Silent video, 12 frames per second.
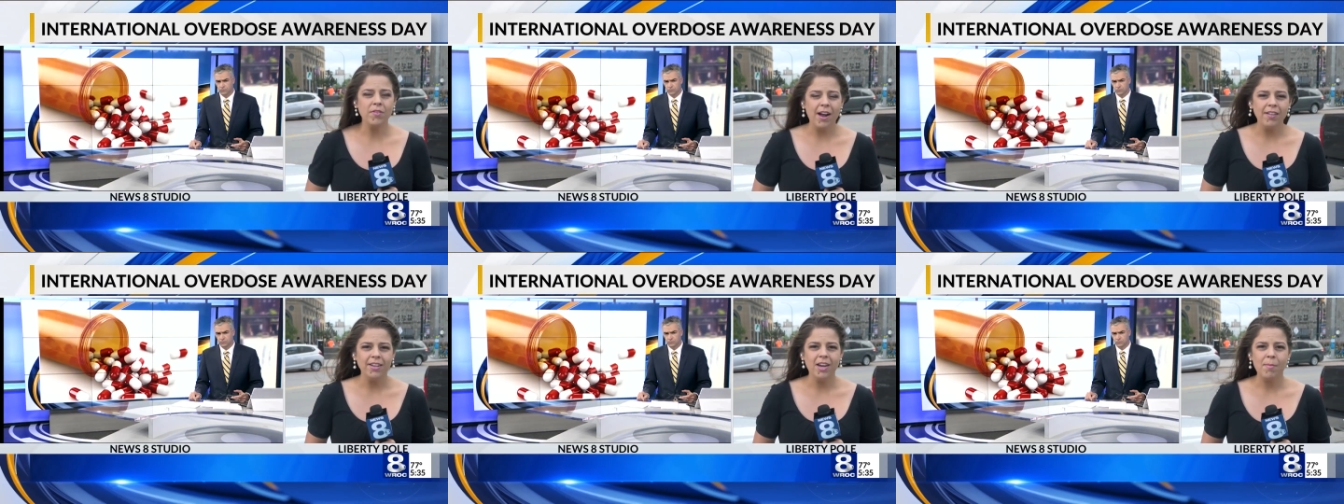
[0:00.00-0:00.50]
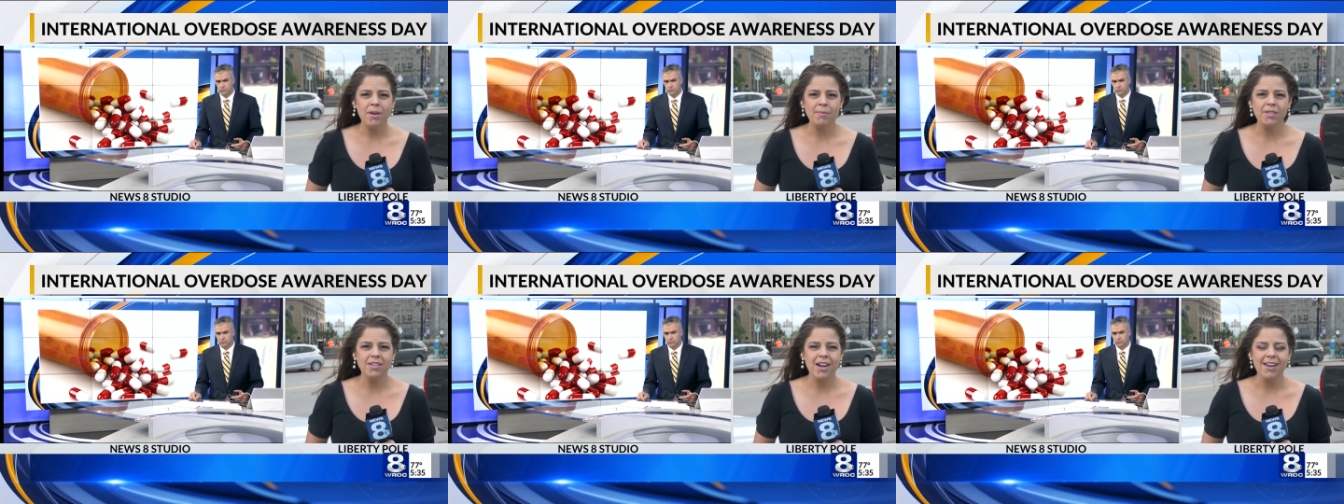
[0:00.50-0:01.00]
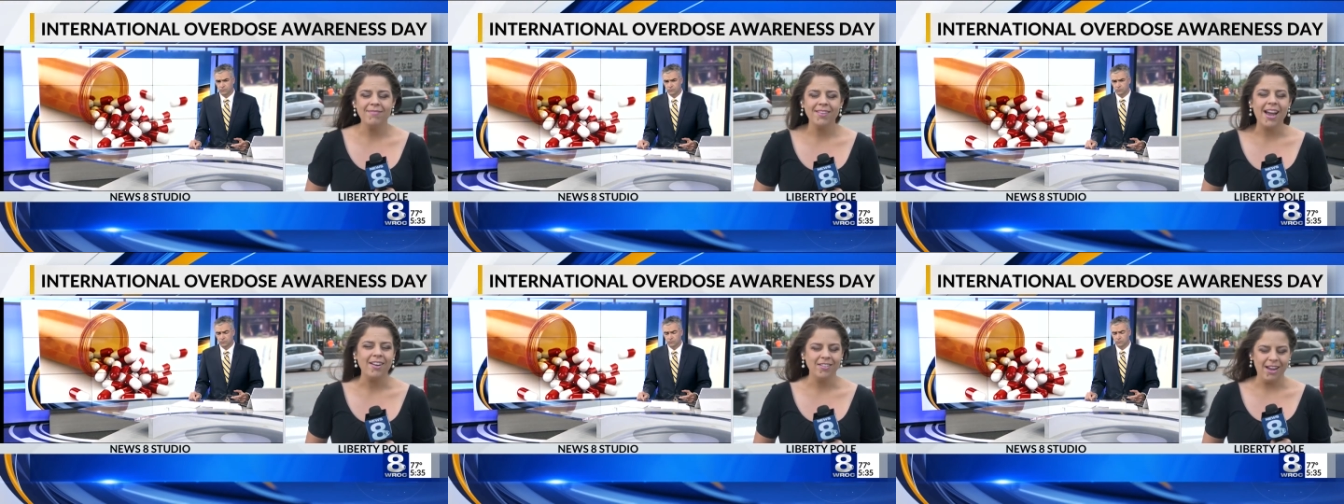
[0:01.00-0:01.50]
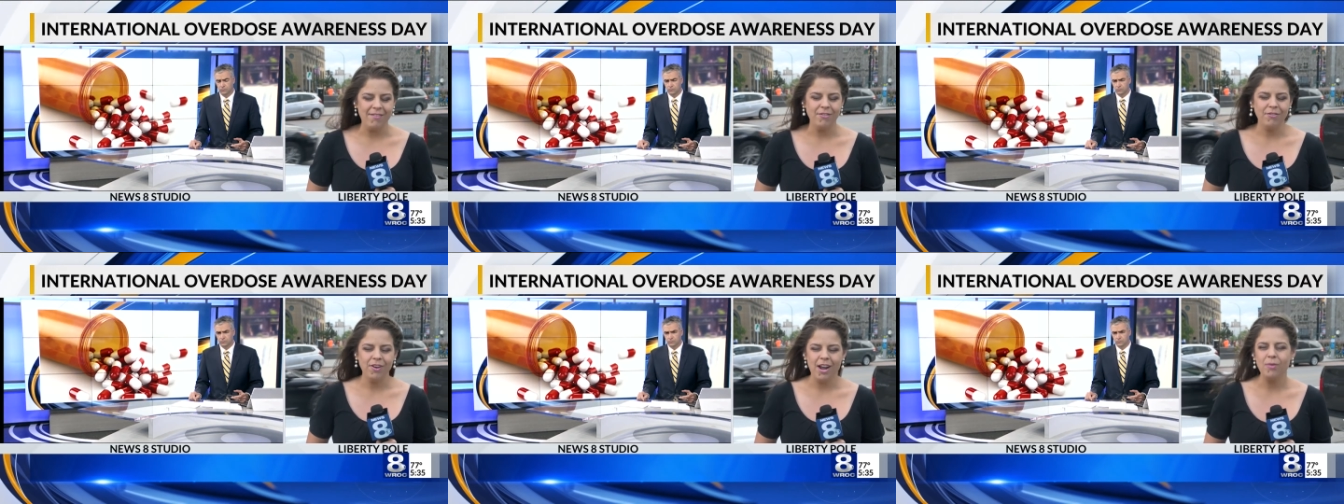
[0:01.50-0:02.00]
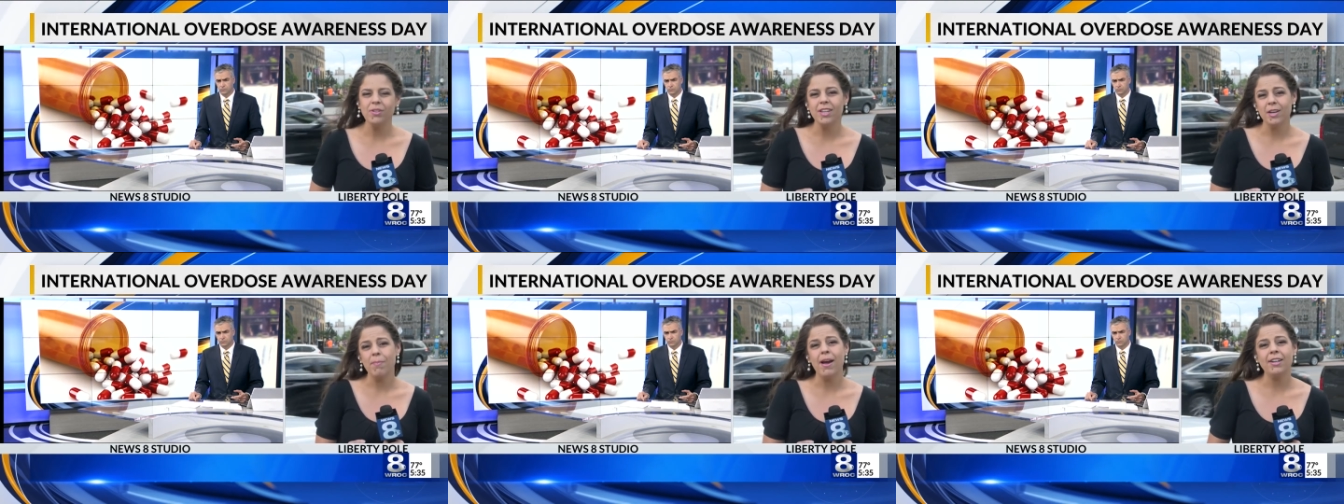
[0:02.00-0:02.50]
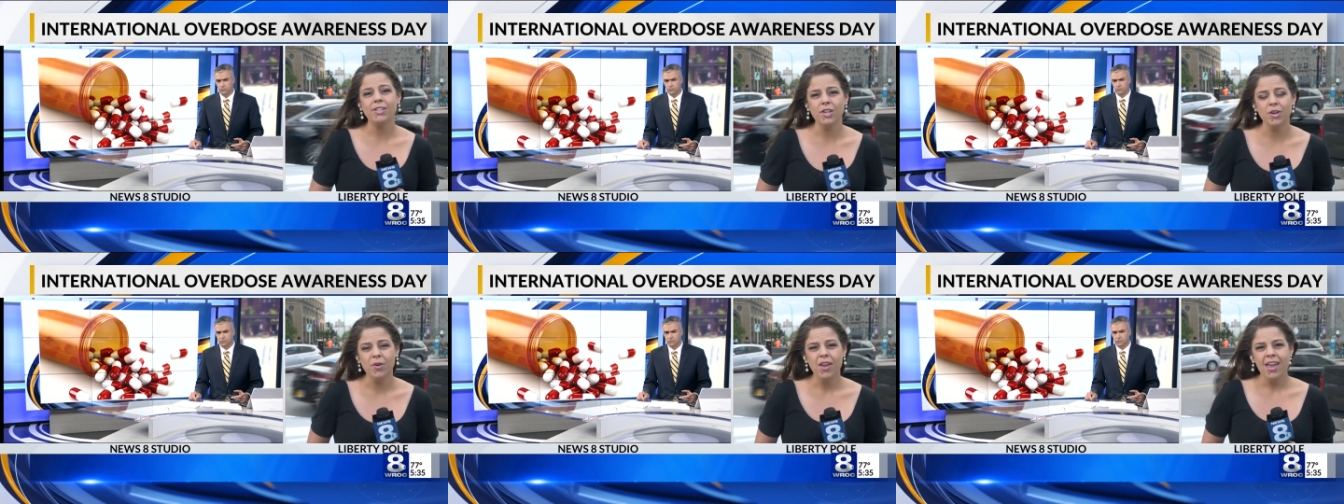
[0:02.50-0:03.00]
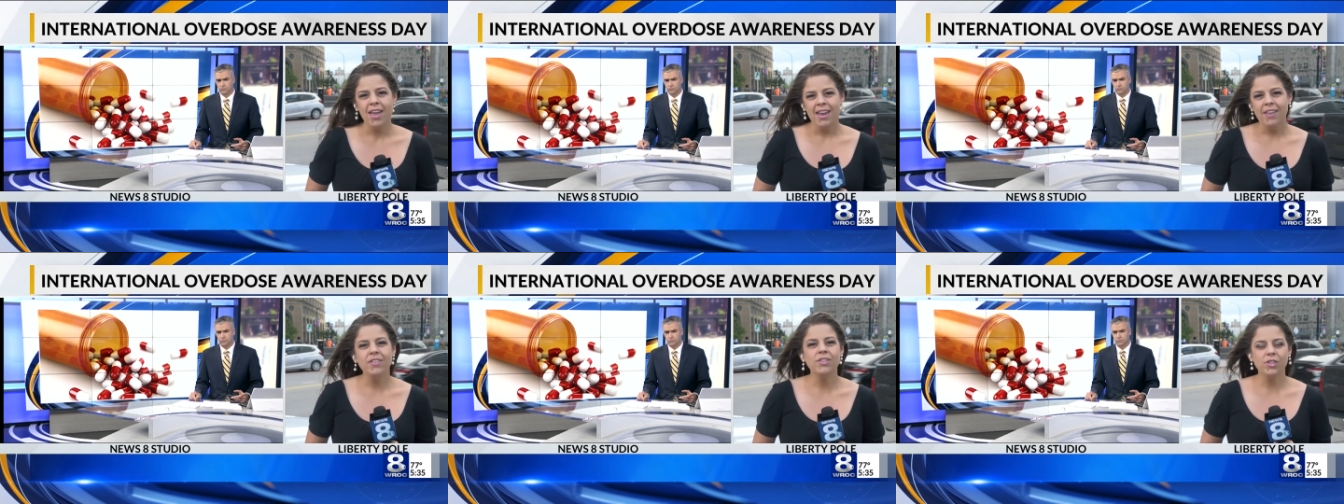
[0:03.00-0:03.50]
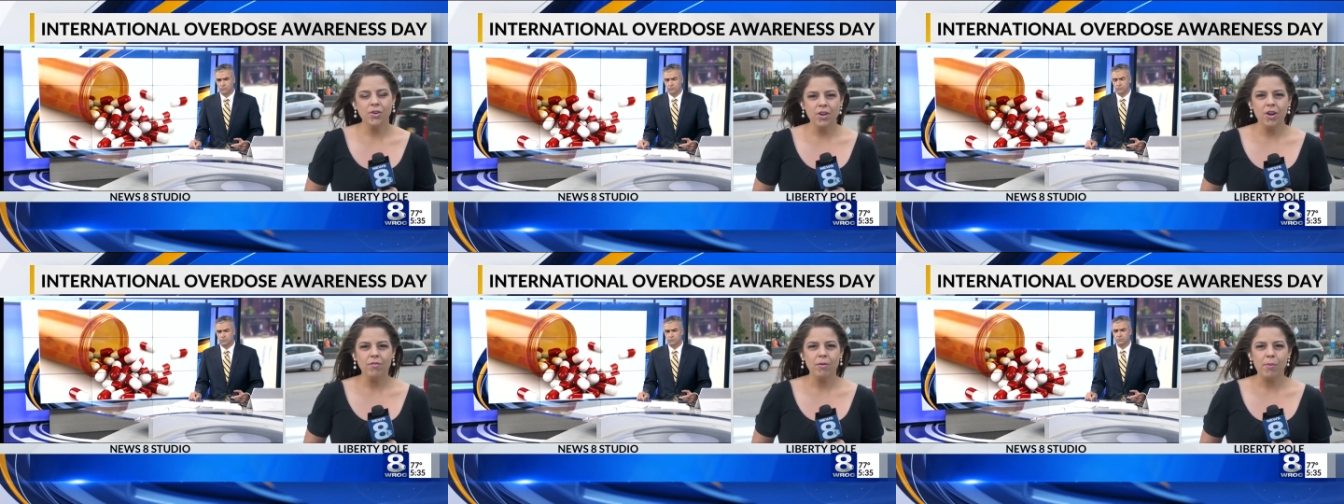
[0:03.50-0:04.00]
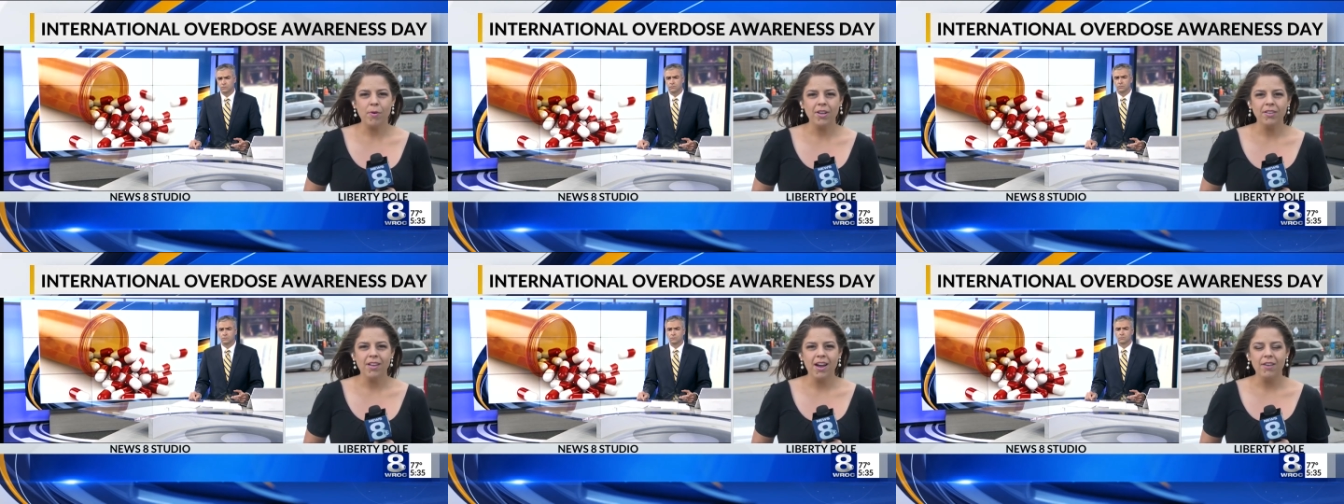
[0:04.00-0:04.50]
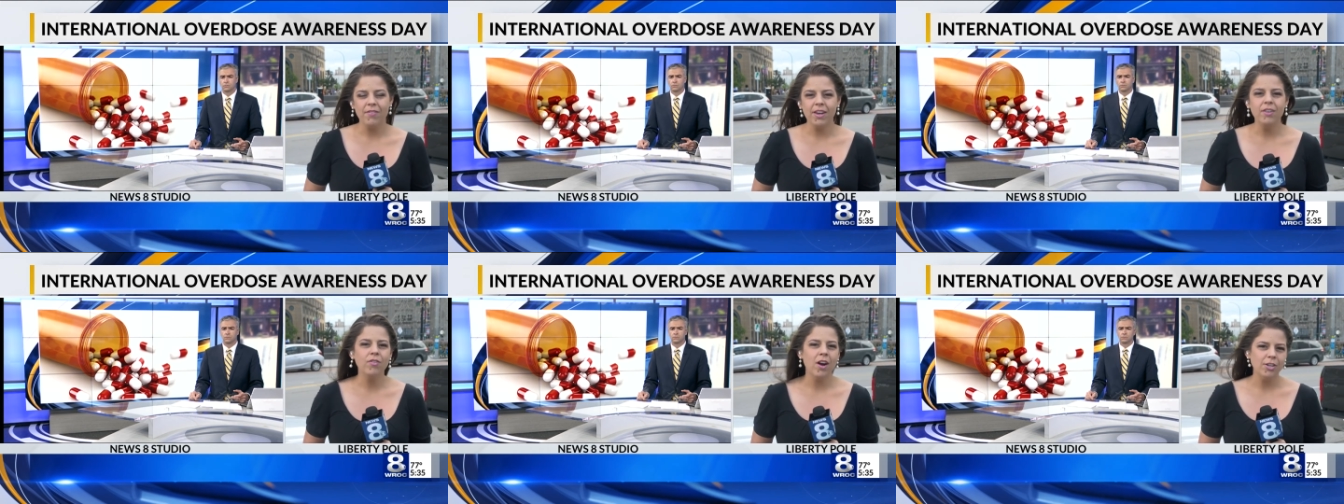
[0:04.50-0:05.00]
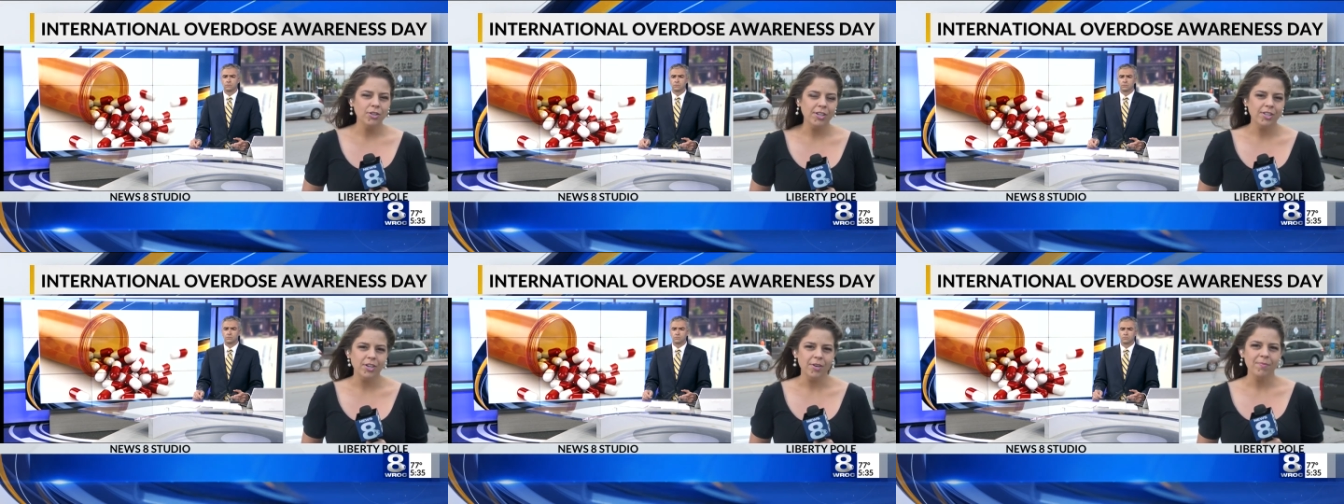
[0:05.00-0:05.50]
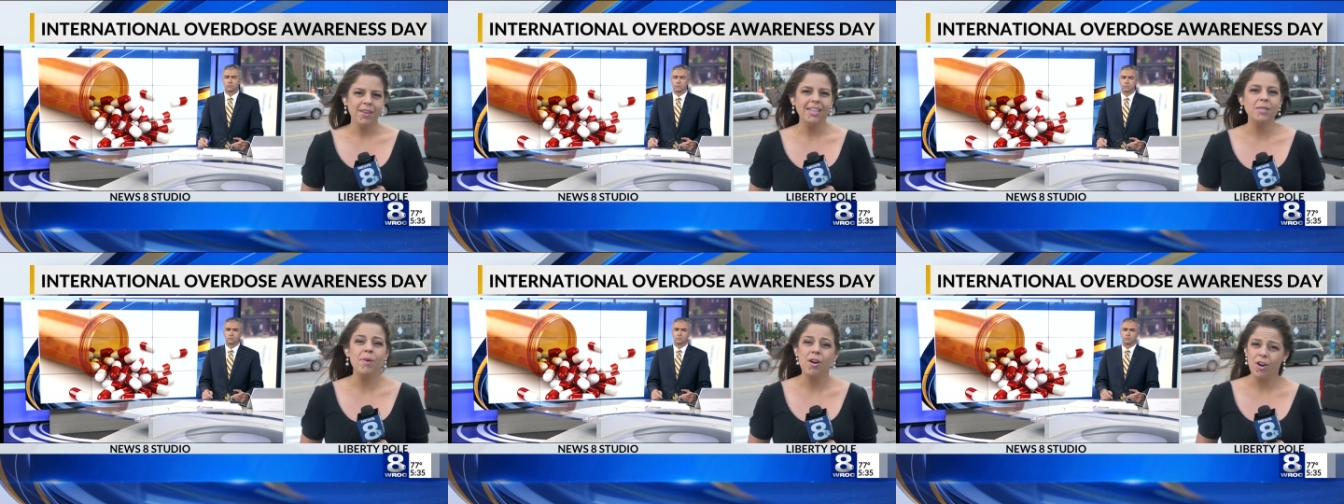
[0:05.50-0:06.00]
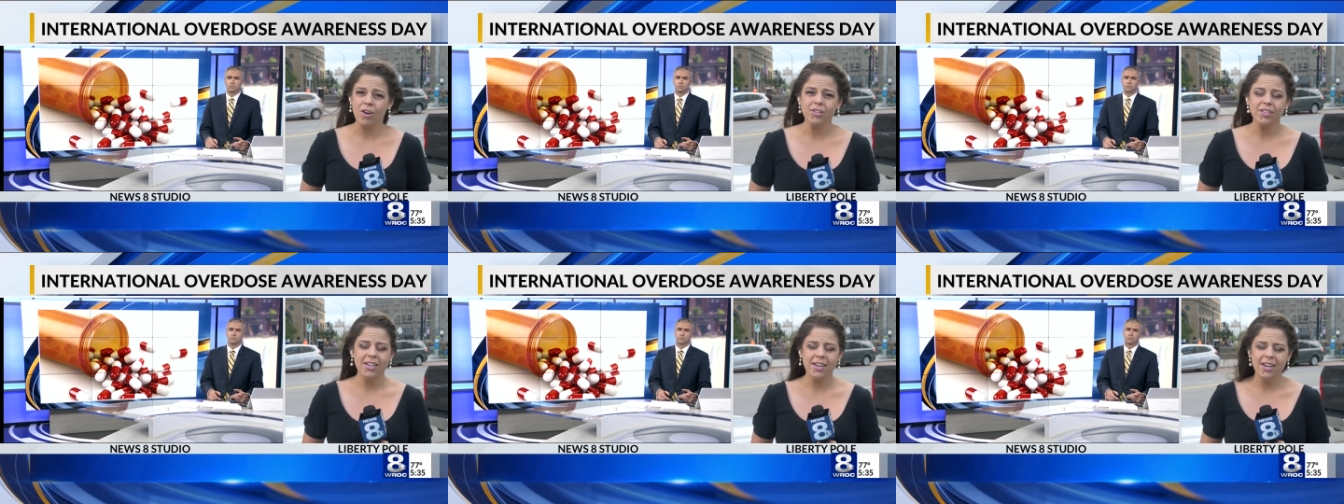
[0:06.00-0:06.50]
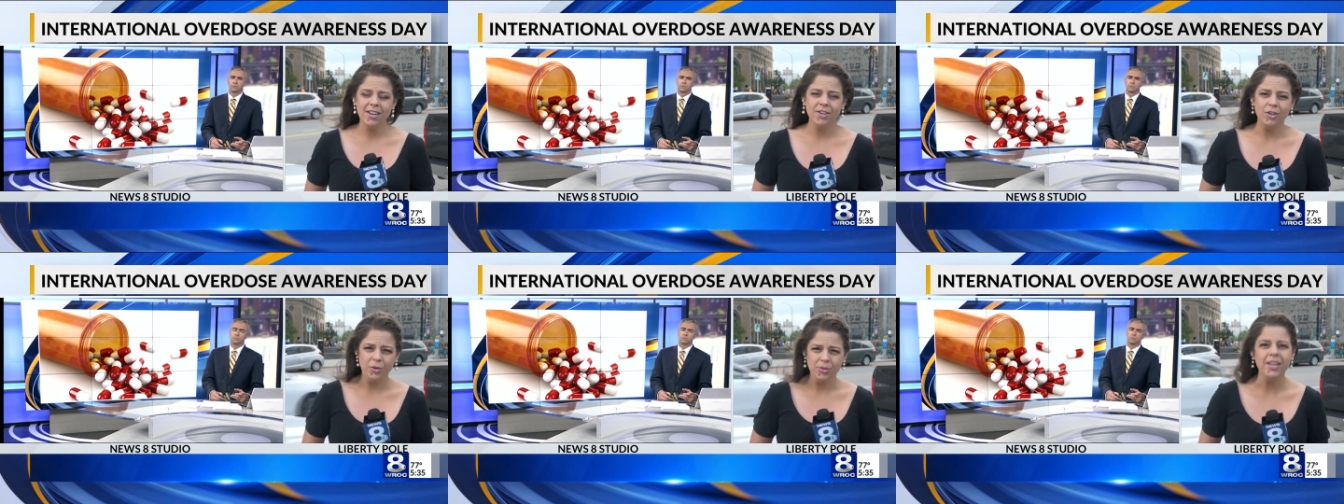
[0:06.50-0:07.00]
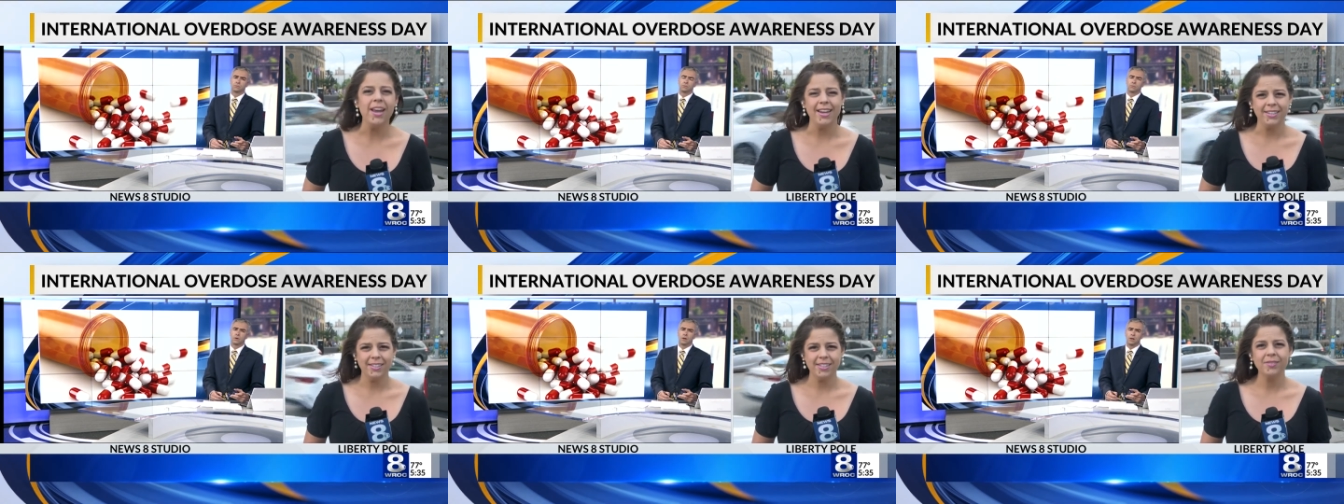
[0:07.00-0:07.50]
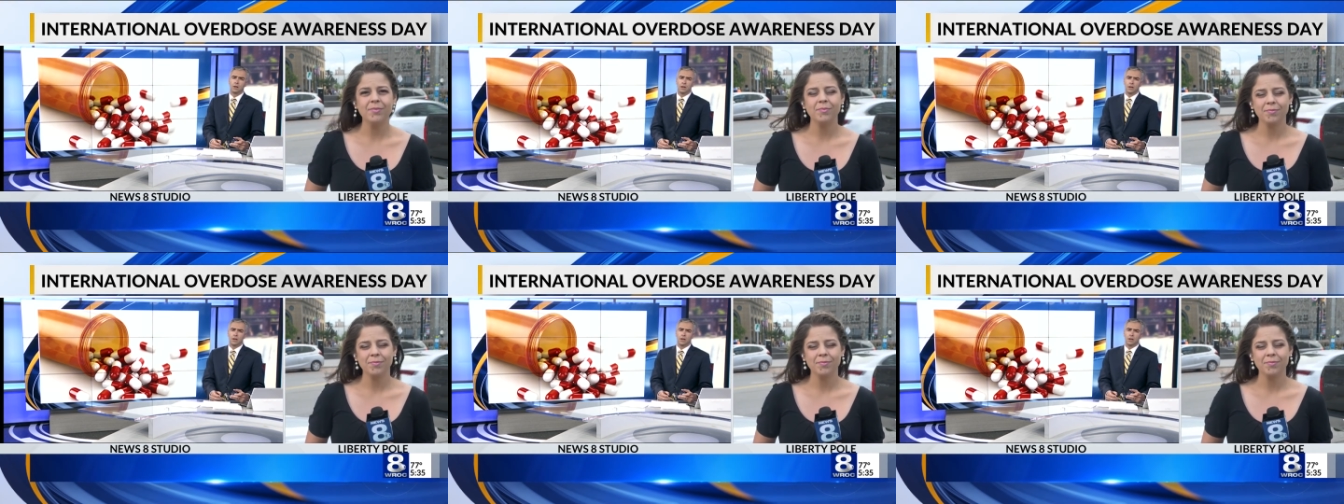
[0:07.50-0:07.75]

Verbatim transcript: the rally coming up tonight at 11. For now, we'll send it back to you in the studio, reporting live in Rochester. Rochester. Isabel Garcia, News 8.